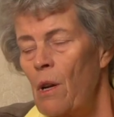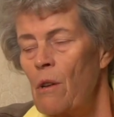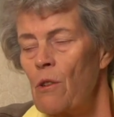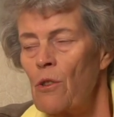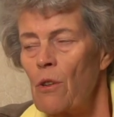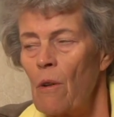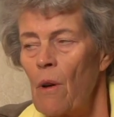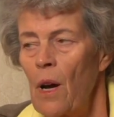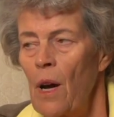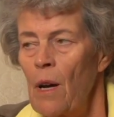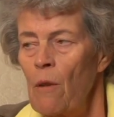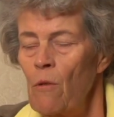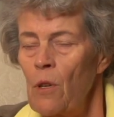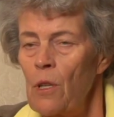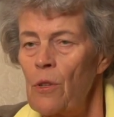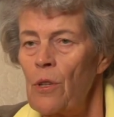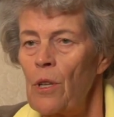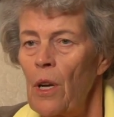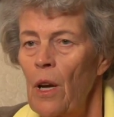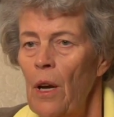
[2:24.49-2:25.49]
So I would
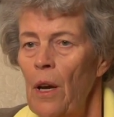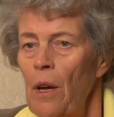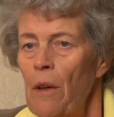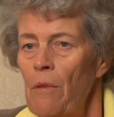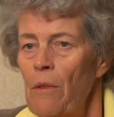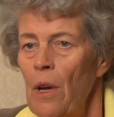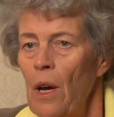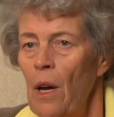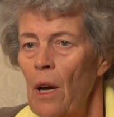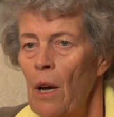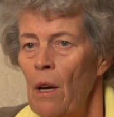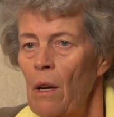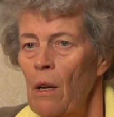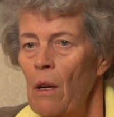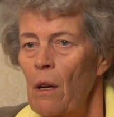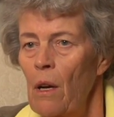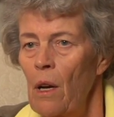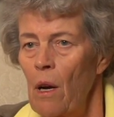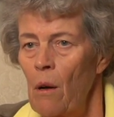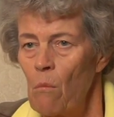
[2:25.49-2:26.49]
say that
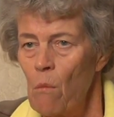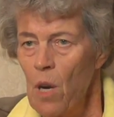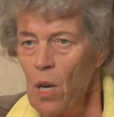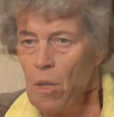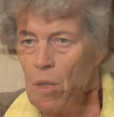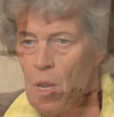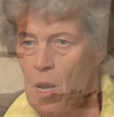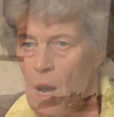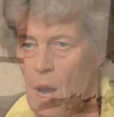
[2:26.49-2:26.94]
among the